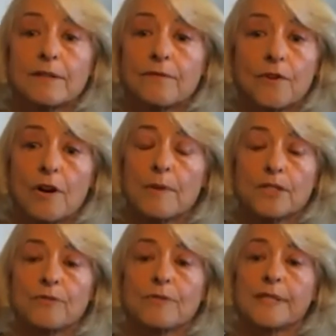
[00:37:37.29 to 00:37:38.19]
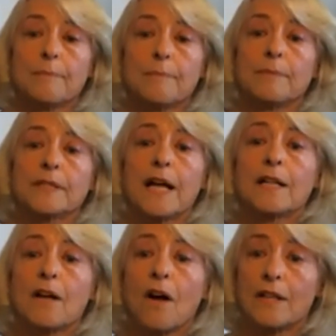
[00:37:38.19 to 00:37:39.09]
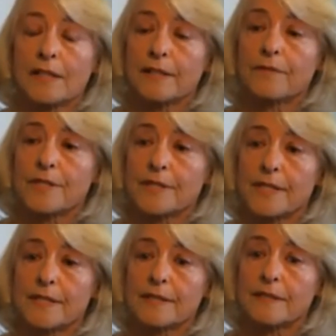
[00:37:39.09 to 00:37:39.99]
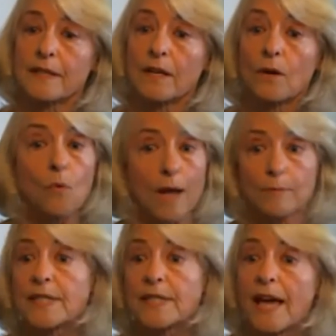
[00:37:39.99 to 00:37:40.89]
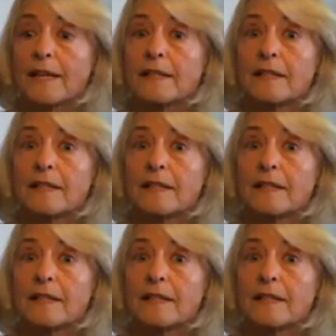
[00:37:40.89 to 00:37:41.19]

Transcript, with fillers: very much resembled alcoholic liver disease. Why was that?